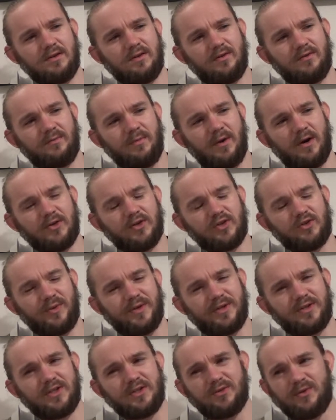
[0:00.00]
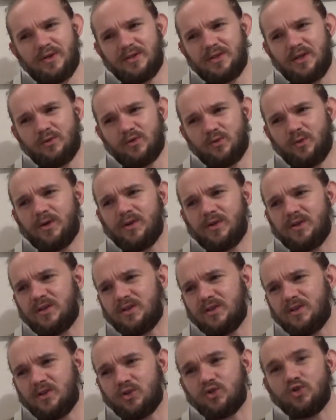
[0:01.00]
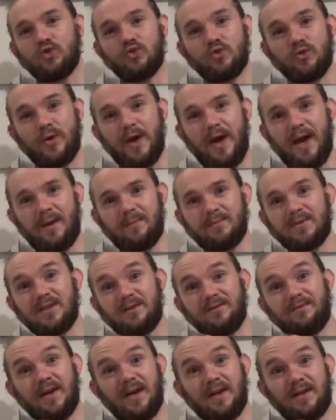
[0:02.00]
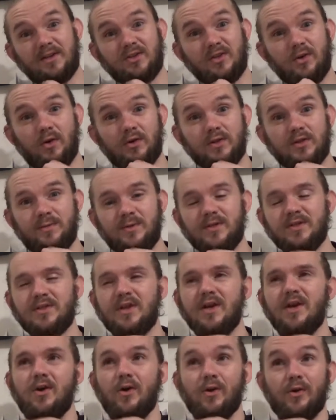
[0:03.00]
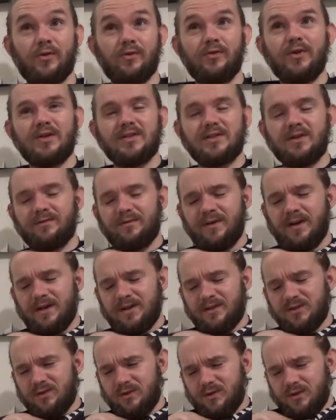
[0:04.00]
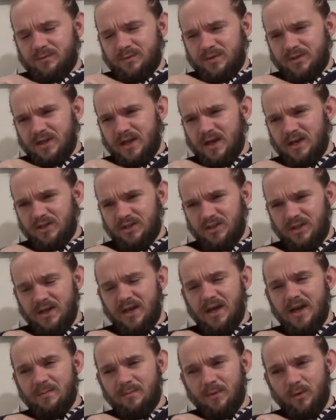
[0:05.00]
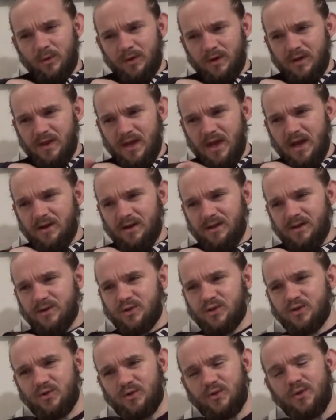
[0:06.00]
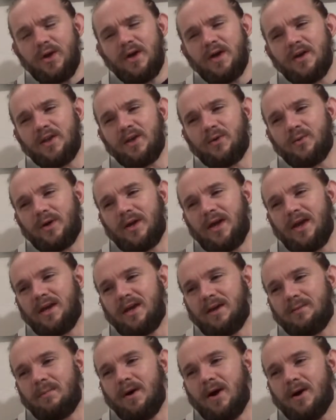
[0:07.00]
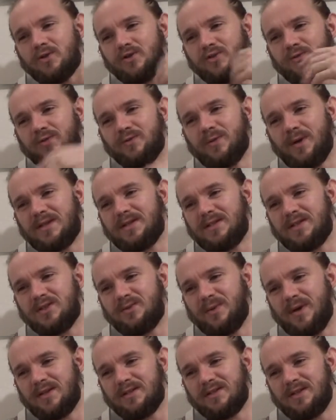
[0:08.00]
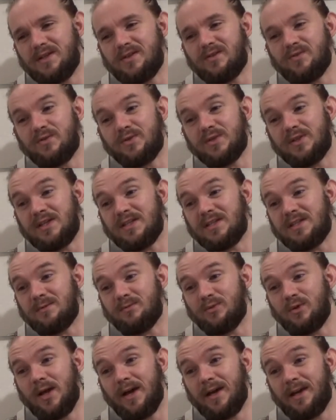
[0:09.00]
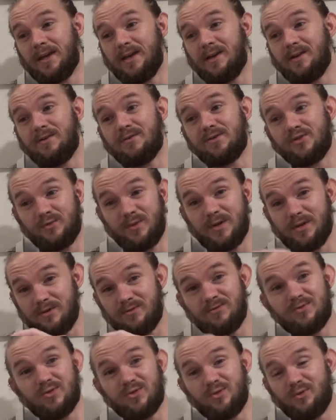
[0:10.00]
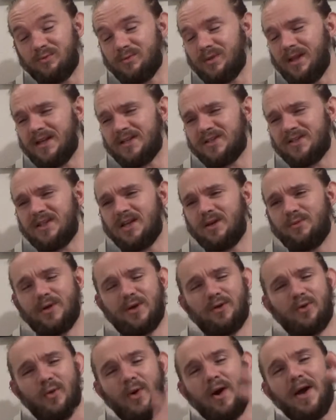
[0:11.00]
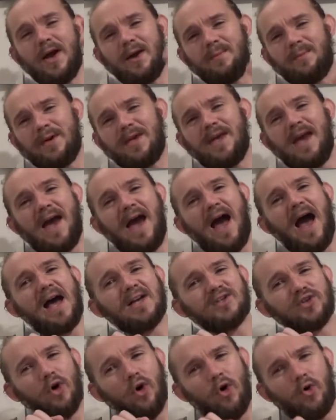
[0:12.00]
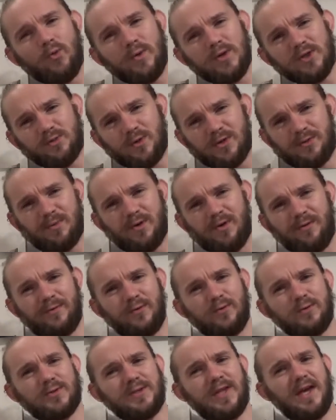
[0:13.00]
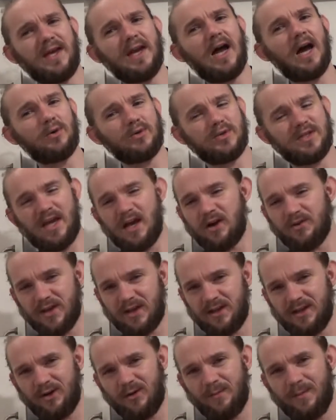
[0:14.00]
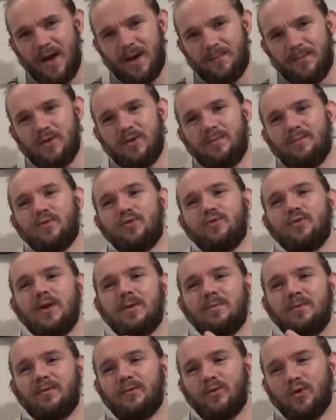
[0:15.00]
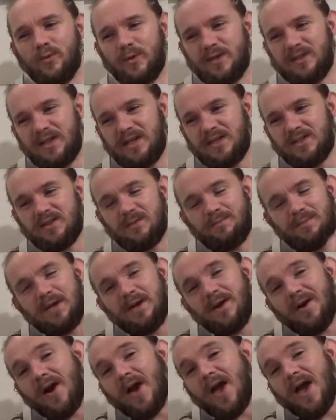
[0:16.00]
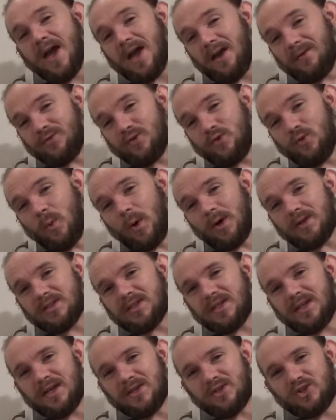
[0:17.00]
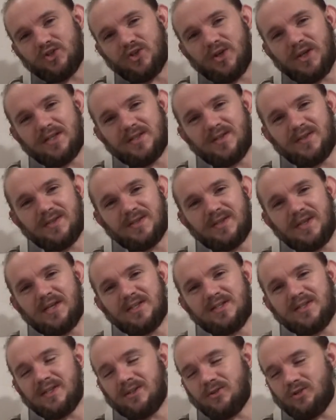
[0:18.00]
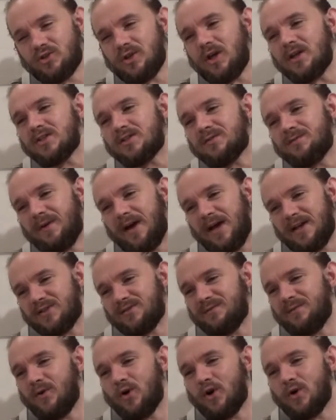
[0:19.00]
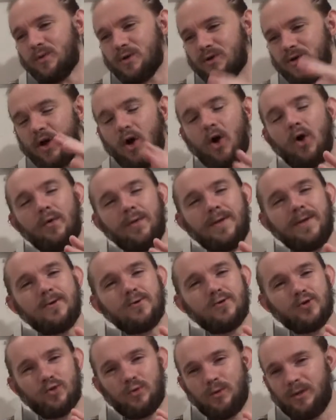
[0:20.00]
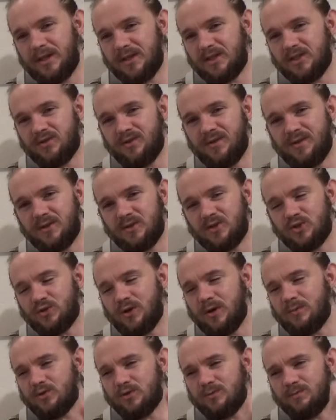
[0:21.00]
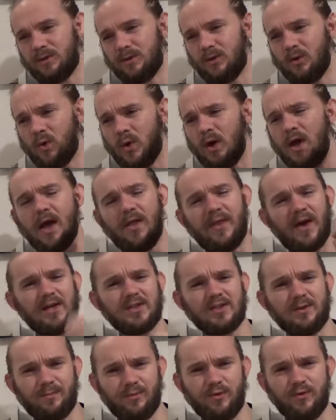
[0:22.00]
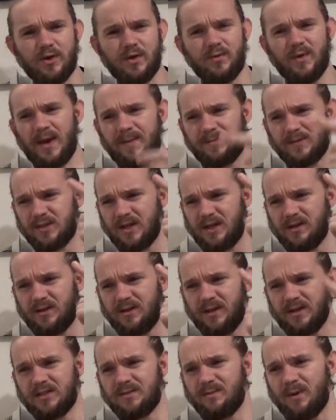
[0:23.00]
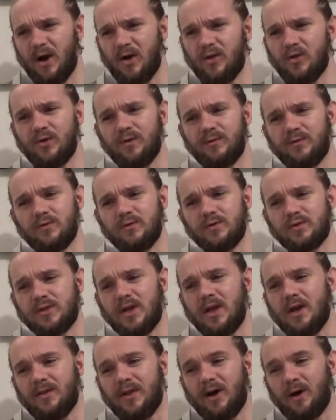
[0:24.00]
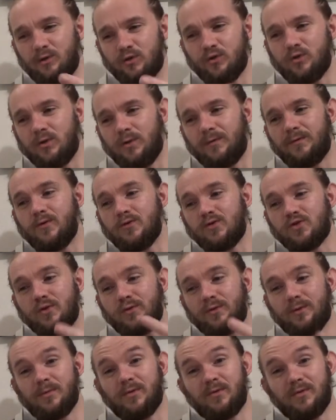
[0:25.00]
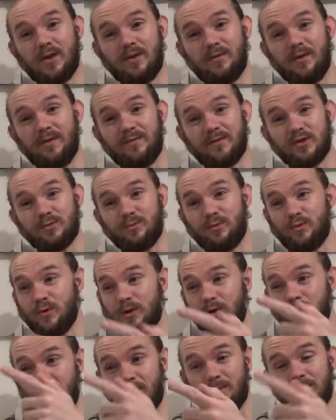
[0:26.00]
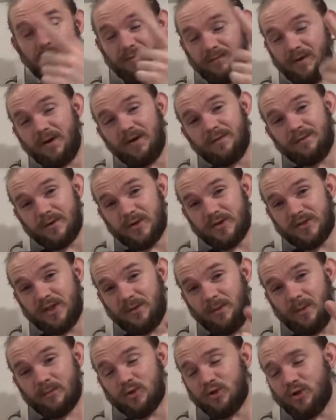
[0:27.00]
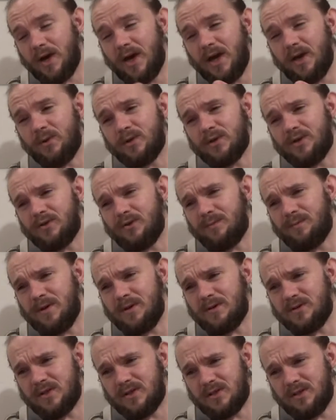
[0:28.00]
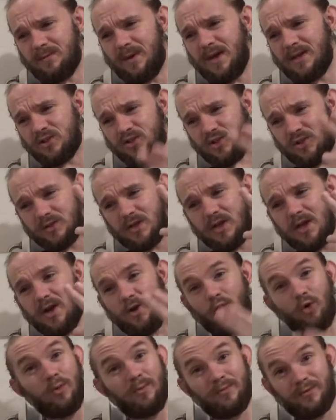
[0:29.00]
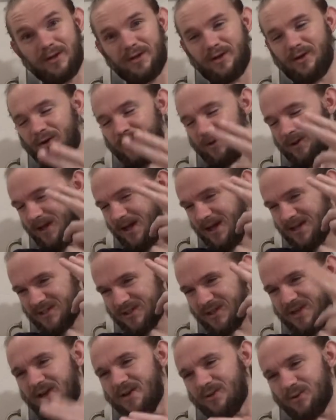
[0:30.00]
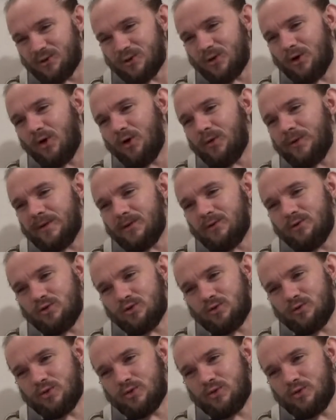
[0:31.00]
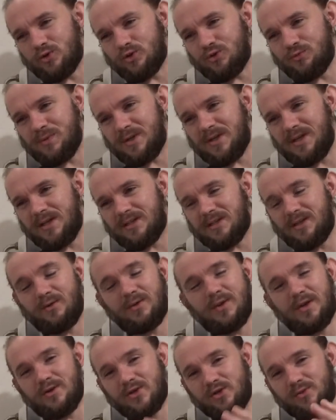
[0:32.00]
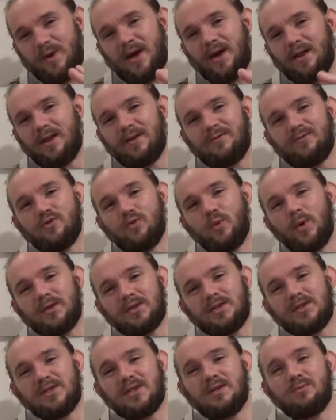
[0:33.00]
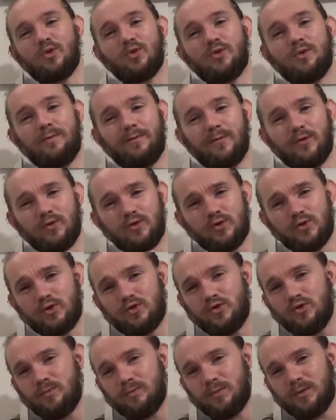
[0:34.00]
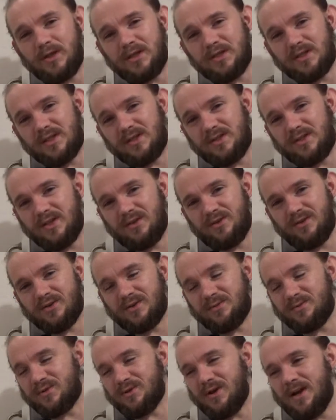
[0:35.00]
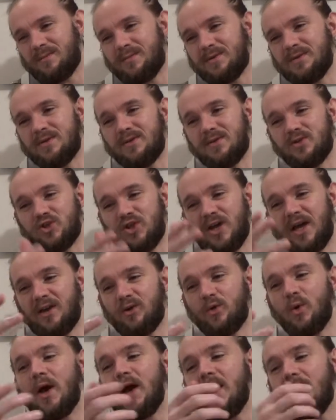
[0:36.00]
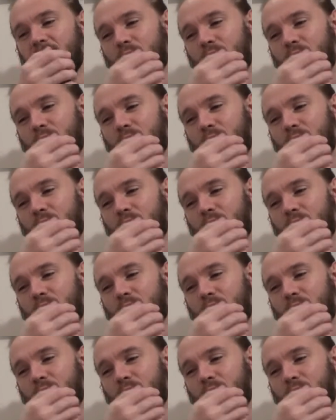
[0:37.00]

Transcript: of March 2020. It was one of these, the two um, Tillfälligt sortiments, or three Tillfälligt sortiments actually, but one of the earlier two that we're getting in March of 2020 through Systembolaget here in Sweden. So let's see how we go. But yeah, as always with my reviews then, I'll tell you a little bit about the brewery before we taste the beer. If you want to get straight to the tasting, just fast forward. All the usual links are in the description below. That's the brewery website, the link to my other reviews that I'll do in the future from Three Weavers Brewing Company. Very first time I'm trying one of their beers as I mentioned. Hopefully hopefully not the last. There's all the usual social media down there as well. If you want to see more reviews, do please consider subscribing to the channel.